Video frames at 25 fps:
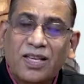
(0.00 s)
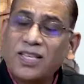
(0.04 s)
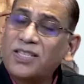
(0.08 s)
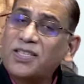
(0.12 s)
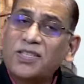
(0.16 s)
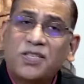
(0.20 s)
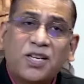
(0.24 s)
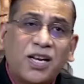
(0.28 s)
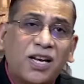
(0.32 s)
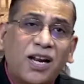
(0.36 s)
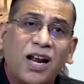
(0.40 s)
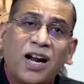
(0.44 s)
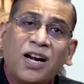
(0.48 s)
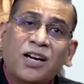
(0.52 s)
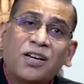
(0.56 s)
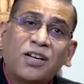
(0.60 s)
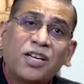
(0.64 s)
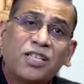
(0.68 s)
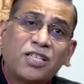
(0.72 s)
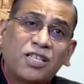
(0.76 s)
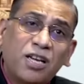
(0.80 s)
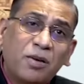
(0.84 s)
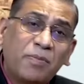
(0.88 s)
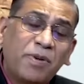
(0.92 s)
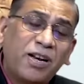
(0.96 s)
Still,
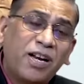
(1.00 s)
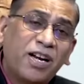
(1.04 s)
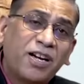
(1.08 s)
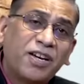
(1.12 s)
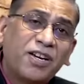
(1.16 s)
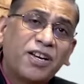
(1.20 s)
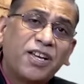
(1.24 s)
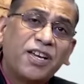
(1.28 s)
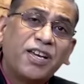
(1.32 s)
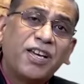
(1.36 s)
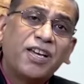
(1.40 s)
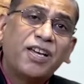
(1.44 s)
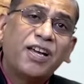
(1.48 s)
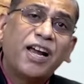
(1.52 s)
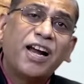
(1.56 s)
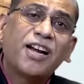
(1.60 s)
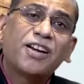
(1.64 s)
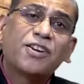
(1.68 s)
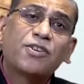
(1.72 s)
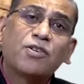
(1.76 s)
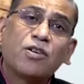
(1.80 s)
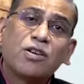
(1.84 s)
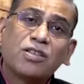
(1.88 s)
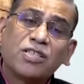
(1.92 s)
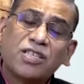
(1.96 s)
untouchability,
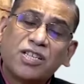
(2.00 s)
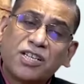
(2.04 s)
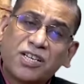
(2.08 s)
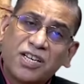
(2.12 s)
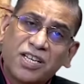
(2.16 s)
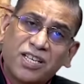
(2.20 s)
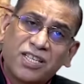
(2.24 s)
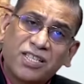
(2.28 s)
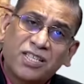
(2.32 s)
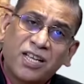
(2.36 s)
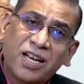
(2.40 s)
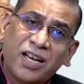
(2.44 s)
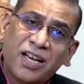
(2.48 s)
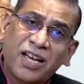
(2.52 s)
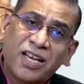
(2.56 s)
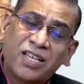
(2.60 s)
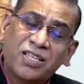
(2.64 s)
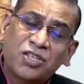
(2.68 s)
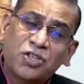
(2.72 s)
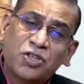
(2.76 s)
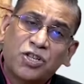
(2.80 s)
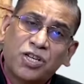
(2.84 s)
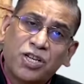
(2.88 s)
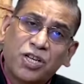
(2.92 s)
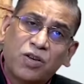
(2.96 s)
atrocities
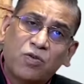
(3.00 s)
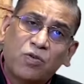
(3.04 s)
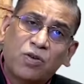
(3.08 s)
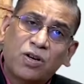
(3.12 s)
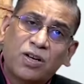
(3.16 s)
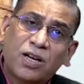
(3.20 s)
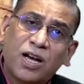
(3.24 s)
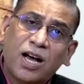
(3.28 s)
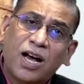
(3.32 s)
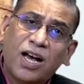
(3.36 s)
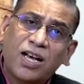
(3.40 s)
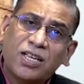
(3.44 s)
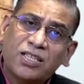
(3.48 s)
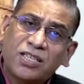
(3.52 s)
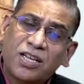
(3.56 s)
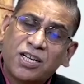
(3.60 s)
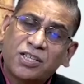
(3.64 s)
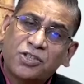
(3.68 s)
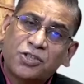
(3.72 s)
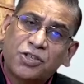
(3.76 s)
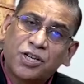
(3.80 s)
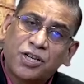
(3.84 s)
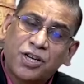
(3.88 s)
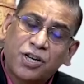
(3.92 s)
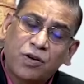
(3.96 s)
against scheduled castes
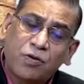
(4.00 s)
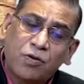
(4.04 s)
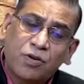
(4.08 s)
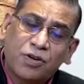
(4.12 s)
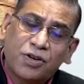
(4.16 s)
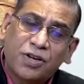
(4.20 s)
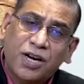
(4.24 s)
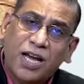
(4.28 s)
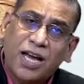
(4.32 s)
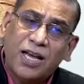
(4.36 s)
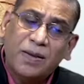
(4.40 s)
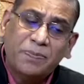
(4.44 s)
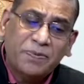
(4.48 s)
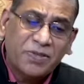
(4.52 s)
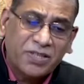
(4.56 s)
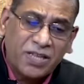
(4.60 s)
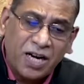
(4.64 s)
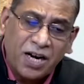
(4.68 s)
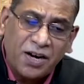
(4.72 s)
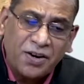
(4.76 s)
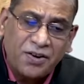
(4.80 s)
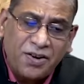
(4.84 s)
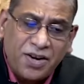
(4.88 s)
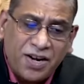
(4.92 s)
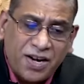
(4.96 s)
and scheduled tribes
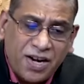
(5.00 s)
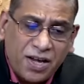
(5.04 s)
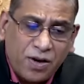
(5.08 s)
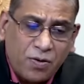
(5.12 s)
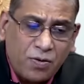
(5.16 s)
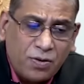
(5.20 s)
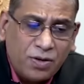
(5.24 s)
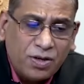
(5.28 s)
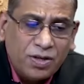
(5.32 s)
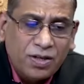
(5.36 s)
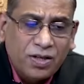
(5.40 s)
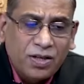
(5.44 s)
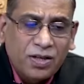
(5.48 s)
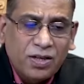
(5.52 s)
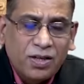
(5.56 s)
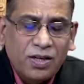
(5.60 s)
continued.